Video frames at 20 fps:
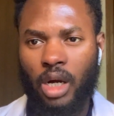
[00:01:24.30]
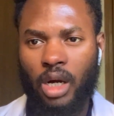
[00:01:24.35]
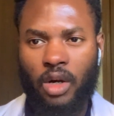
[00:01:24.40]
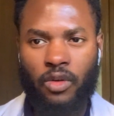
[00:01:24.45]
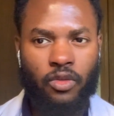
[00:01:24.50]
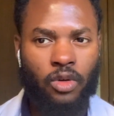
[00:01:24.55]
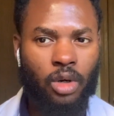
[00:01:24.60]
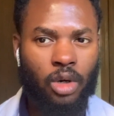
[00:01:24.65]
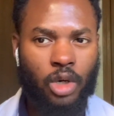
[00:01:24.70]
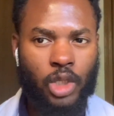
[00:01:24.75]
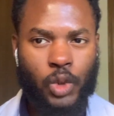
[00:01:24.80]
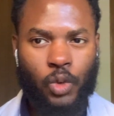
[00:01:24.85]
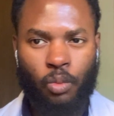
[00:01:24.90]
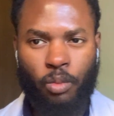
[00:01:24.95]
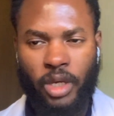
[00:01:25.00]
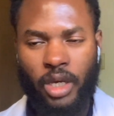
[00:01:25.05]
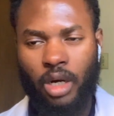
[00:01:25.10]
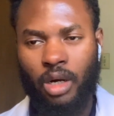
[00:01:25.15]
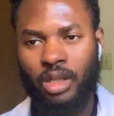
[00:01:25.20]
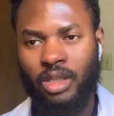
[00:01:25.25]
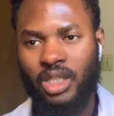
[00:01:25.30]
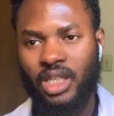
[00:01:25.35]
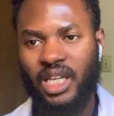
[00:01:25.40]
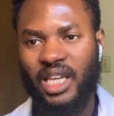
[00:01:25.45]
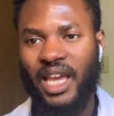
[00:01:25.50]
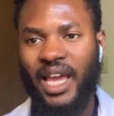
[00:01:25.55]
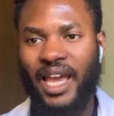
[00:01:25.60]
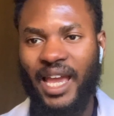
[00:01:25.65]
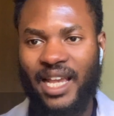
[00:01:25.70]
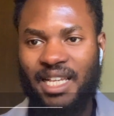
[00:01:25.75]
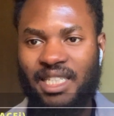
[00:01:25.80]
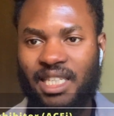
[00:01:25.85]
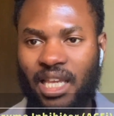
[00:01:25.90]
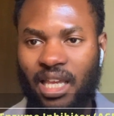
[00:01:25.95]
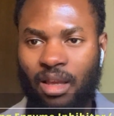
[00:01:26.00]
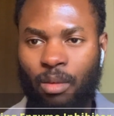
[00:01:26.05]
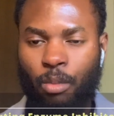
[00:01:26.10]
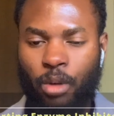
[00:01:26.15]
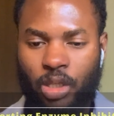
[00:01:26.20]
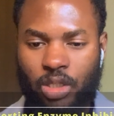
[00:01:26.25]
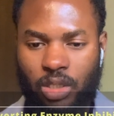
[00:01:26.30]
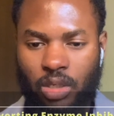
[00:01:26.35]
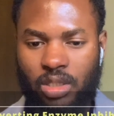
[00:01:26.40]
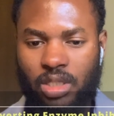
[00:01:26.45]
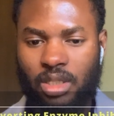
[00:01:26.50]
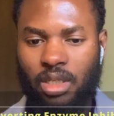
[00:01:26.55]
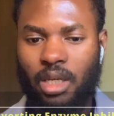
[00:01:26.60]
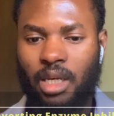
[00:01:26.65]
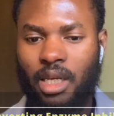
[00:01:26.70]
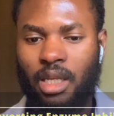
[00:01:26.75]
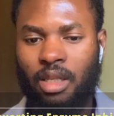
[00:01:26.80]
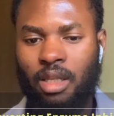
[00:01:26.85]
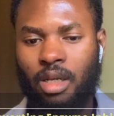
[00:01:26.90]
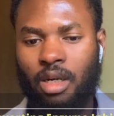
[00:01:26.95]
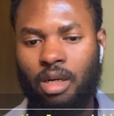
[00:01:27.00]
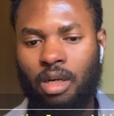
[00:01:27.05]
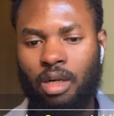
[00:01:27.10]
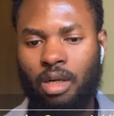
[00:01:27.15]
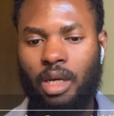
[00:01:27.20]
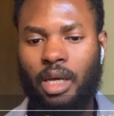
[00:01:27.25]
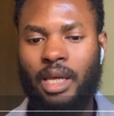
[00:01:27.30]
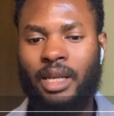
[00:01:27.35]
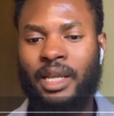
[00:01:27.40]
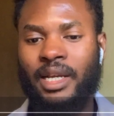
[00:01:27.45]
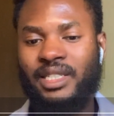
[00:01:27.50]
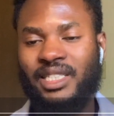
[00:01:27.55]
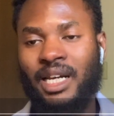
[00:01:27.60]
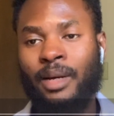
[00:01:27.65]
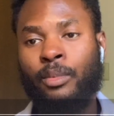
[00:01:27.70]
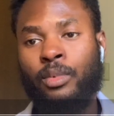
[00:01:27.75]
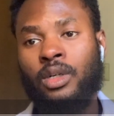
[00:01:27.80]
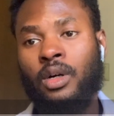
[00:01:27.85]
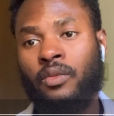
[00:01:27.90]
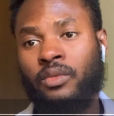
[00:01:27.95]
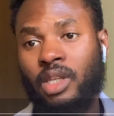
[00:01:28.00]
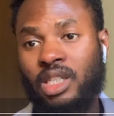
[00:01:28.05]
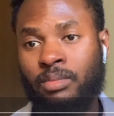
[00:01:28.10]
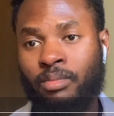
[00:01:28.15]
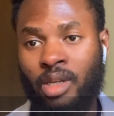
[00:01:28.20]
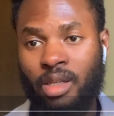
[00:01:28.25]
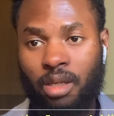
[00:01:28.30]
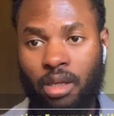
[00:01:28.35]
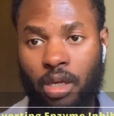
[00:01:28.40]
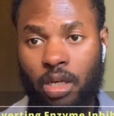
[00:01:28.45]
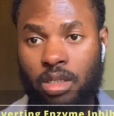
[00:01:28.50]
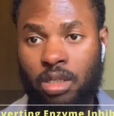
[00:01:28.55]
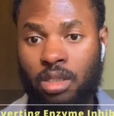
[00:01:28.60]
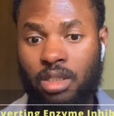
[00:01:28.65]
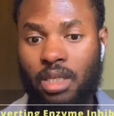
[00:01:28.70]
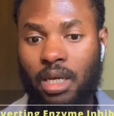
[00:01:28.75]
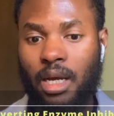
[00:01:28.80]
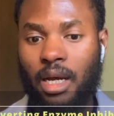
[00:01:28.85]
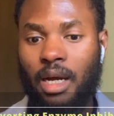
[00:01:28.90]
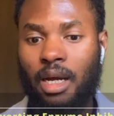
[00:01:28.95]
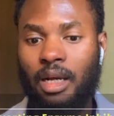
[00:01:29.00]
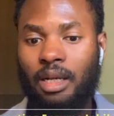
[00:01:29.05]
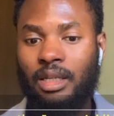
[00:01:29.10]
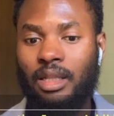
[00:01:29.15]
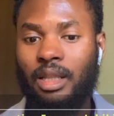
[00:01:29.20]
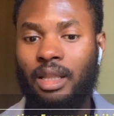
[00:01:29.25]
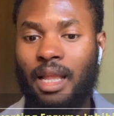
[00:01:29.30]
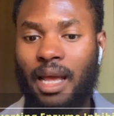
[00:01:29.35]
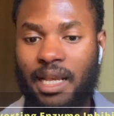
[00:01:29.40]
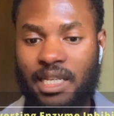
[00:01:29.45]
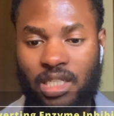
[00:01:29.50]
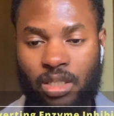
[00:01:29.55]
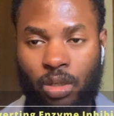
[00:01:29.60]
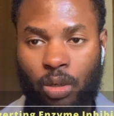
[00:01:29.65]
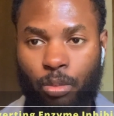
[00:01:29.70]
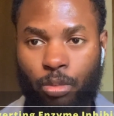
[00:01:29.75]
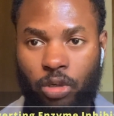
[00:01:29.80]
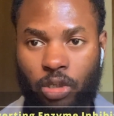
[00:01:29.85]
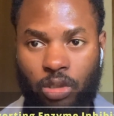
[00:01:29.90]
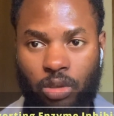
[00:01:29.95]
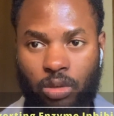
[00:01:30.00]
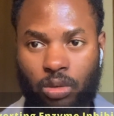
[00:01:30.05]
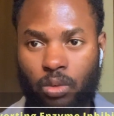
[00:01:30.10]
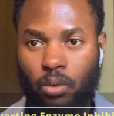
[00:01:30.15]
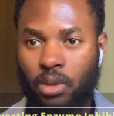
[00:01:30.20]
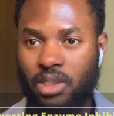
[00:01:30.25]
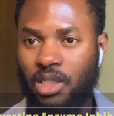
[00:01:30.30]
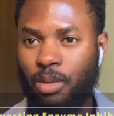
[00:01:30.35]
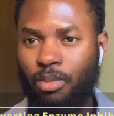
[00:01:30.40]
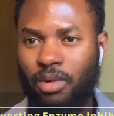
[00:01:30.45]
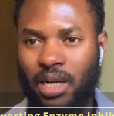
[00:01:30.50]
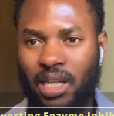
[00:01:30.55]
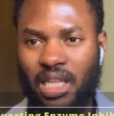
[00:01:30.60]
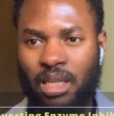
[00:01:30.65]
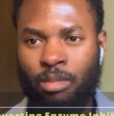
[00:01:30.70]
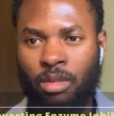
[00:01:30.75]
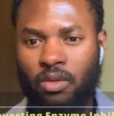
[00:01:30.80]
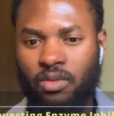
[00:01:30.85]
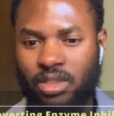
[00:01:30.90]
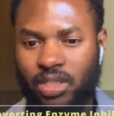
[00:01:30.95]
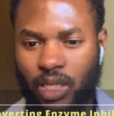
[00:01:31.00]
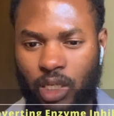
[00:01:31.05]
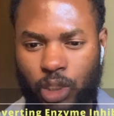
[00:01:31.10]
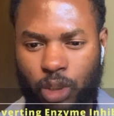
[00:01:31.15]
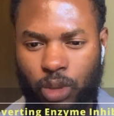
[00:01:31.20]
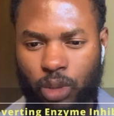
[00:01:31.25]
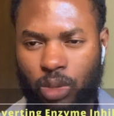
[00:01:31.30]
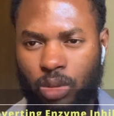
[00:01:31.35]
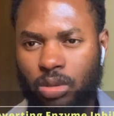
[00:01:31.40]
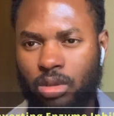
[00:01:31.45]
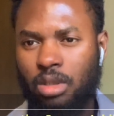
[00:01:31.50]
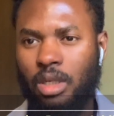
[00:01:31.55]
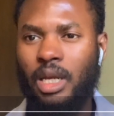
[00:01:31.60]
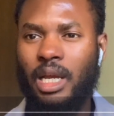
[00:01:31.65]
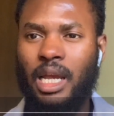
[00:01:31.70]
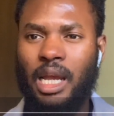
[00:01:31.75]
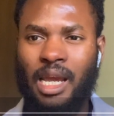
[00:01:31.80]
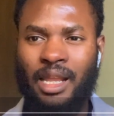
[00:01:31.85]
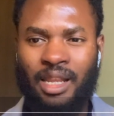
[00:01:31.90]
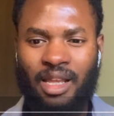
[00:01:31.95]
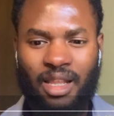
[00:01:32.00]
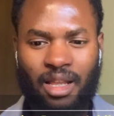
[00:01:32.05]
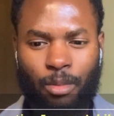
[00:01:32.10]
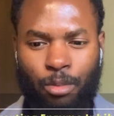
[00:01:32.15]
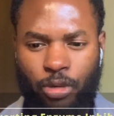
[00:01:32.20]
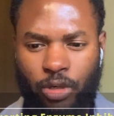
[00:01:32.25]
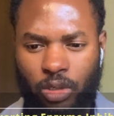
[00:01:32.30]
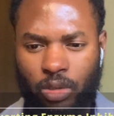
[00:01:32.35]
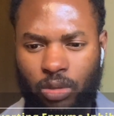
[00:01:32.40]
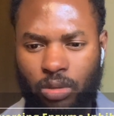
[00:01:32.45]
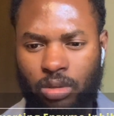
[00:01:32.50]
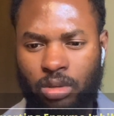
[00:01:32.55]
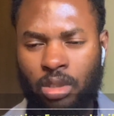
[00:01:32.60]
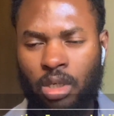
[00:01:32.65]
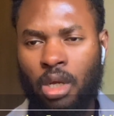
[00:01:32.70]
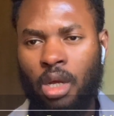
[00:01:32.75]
our focus will be on the ACE inhibitors, and an example of these medications are Lisinopril with the brand name of Zesril, Enalapril